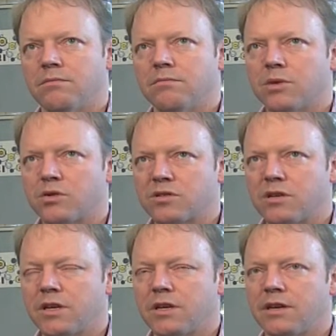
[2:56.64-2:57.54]

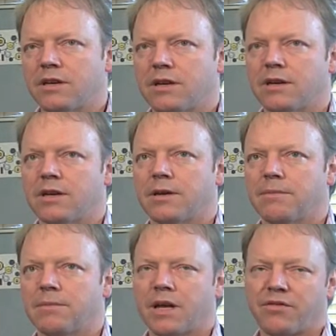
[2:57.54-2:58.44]
Mostly,
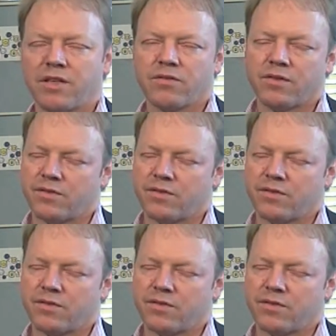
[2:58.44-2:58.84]
I think